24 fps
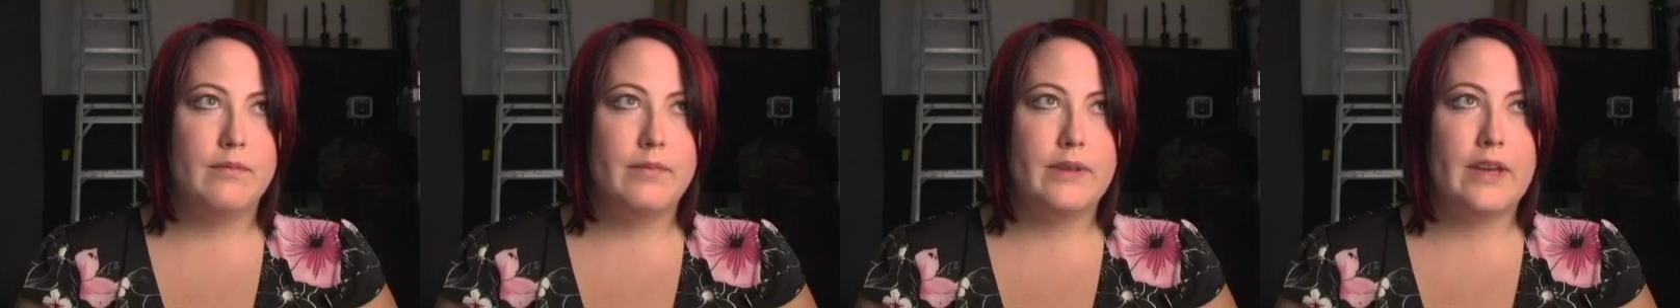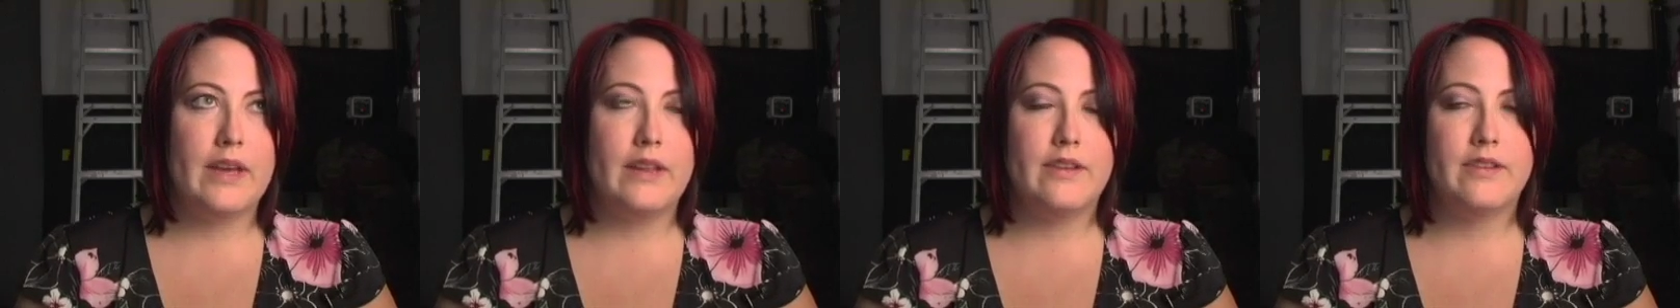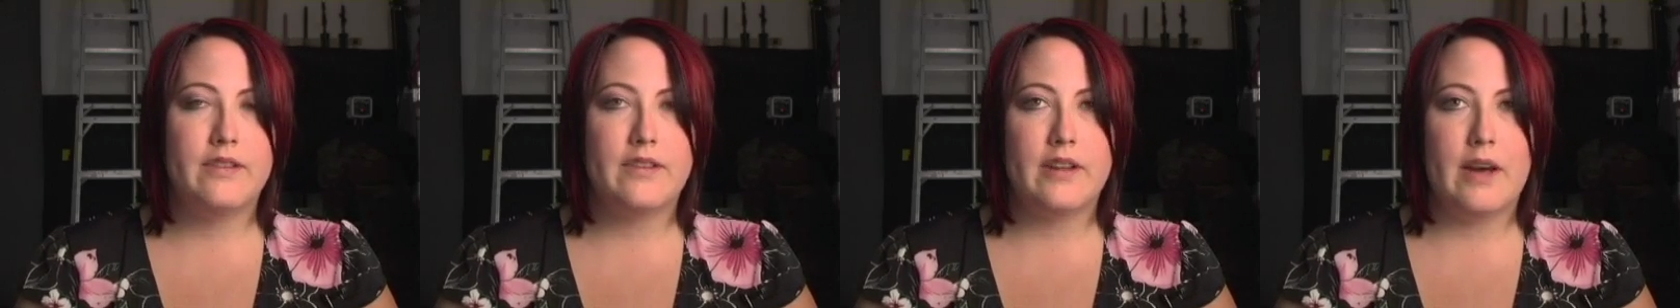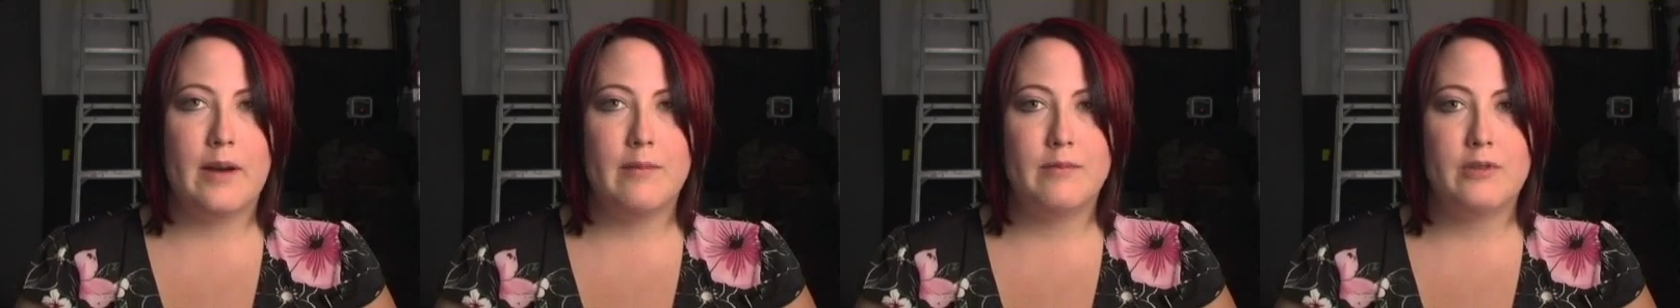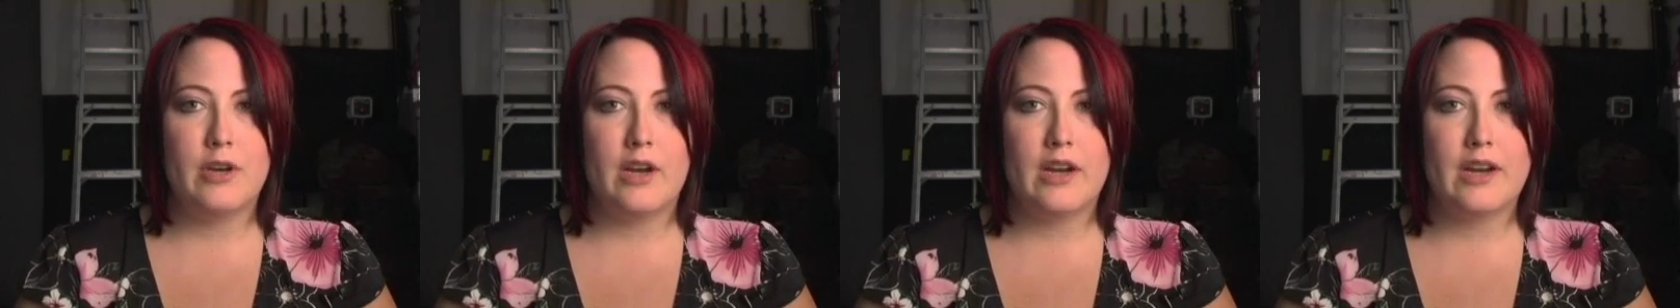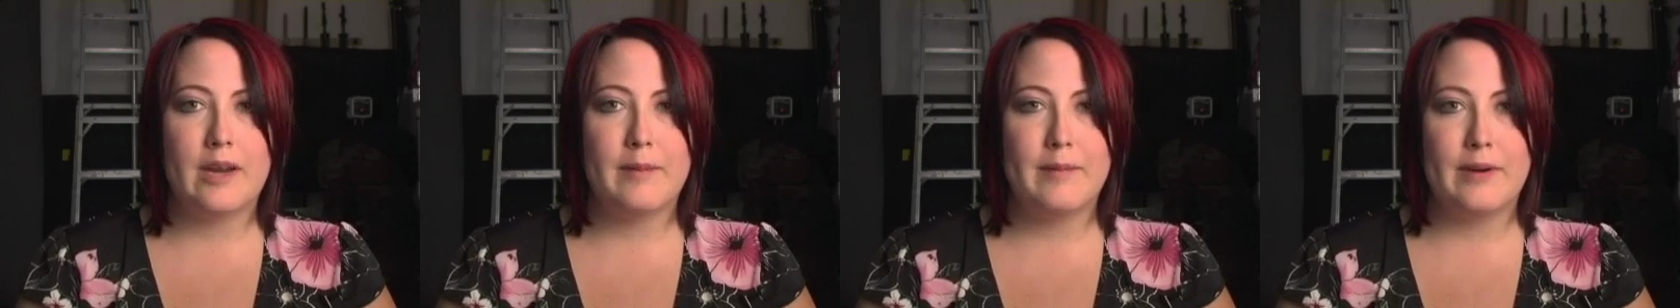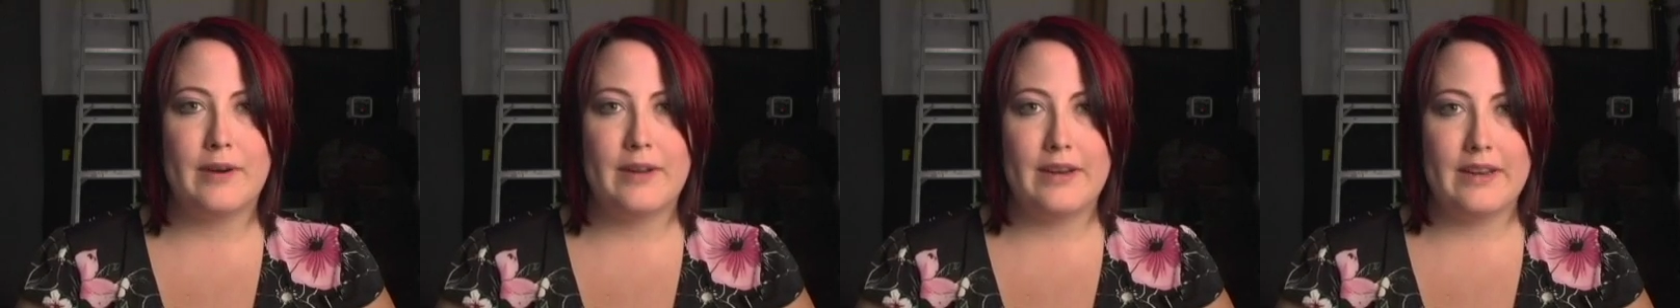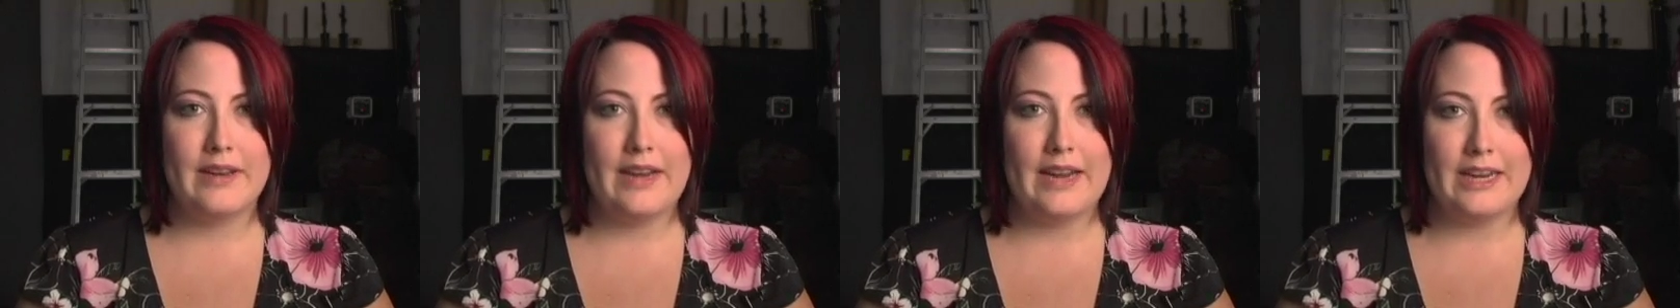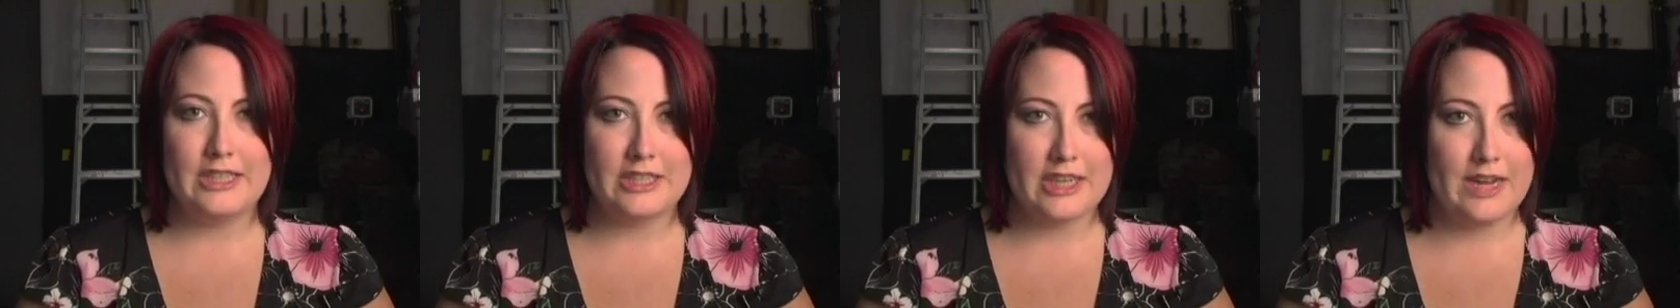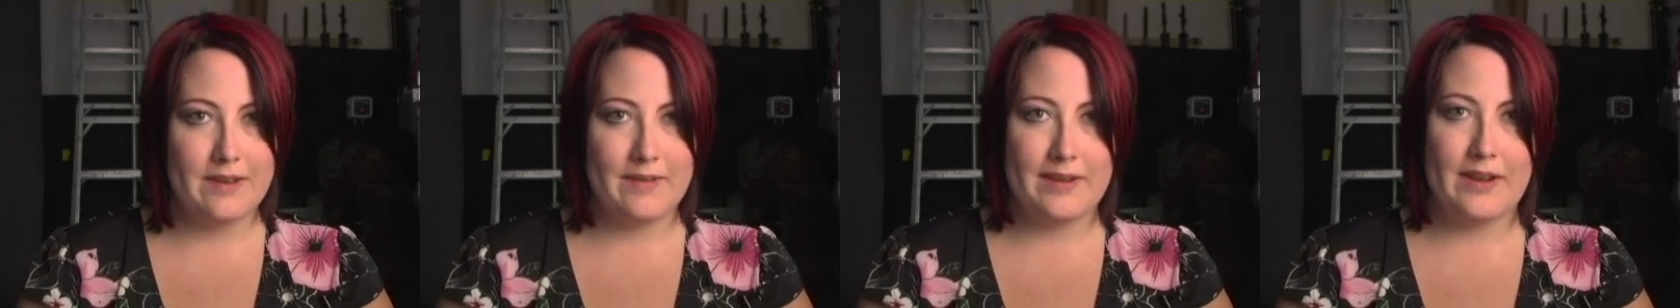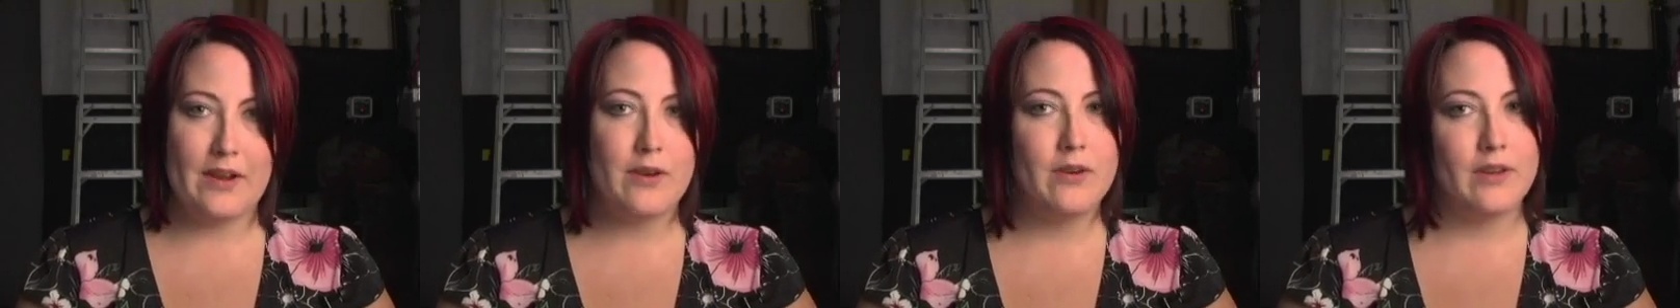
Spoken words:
can stop talking about HIV